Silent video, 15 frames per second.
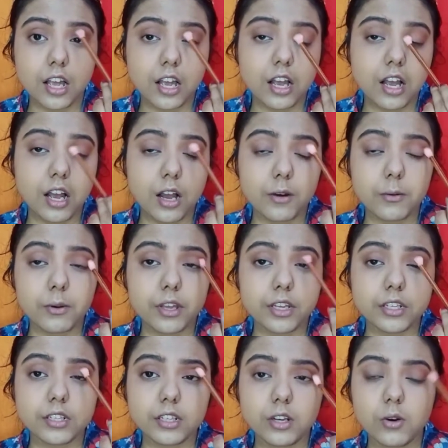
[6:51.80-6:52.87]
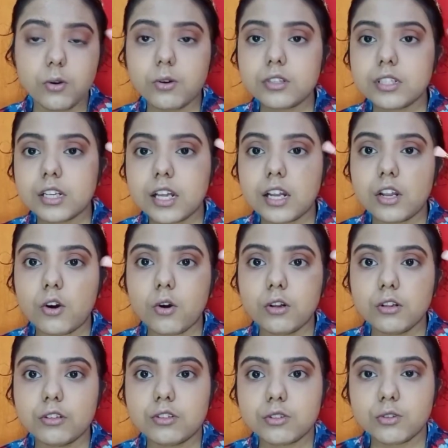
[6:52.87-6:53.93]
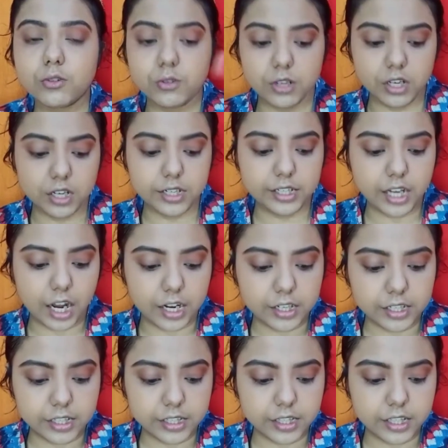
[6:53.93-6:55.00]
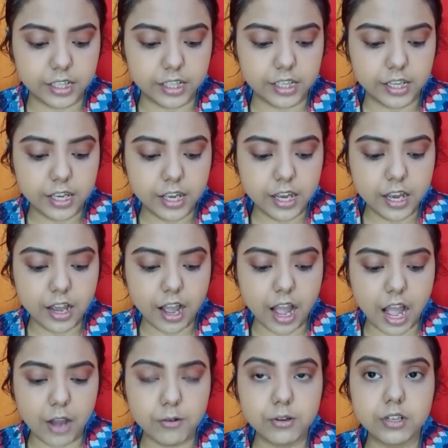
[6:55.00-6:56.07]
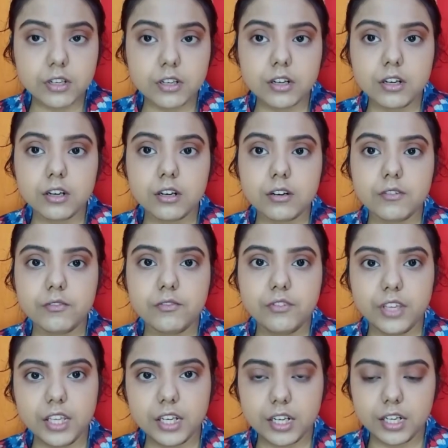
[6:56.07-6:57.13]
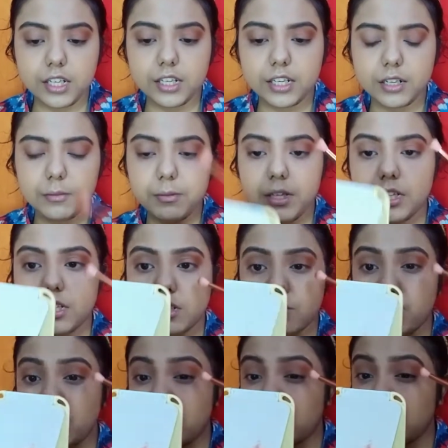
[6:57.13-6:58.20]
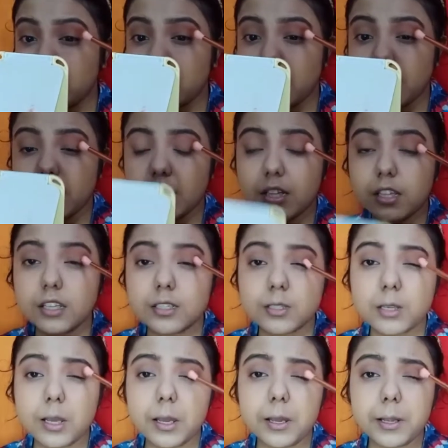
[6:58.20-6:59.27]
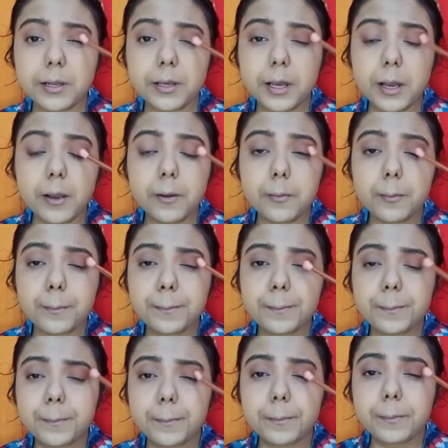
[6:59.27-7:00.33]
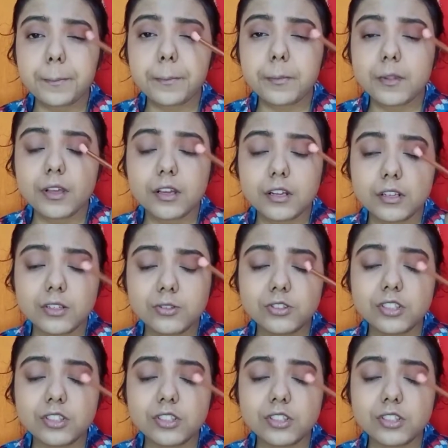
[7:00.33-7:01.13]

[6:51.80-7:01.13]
how it goes. And I'll also darken the outer V a little bit, which is like this area, to